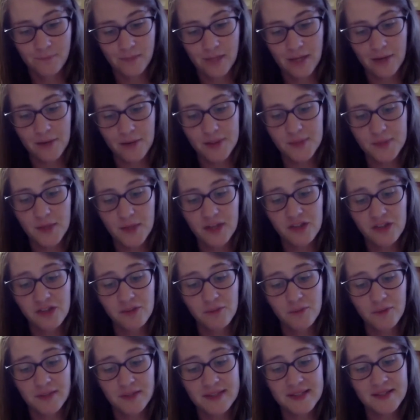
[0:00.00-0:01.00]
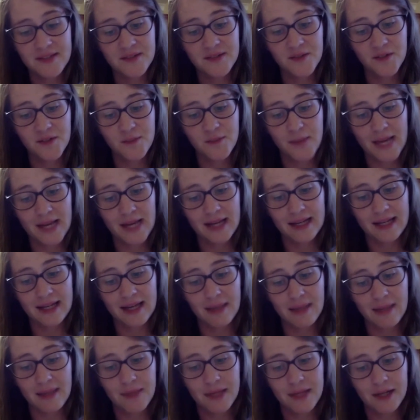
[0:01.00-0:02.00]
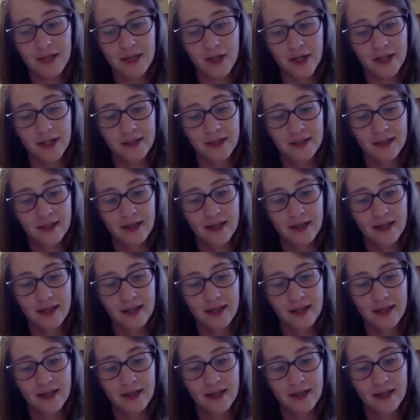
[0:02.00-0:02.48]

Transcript: I was watching my sister's belly get bigger,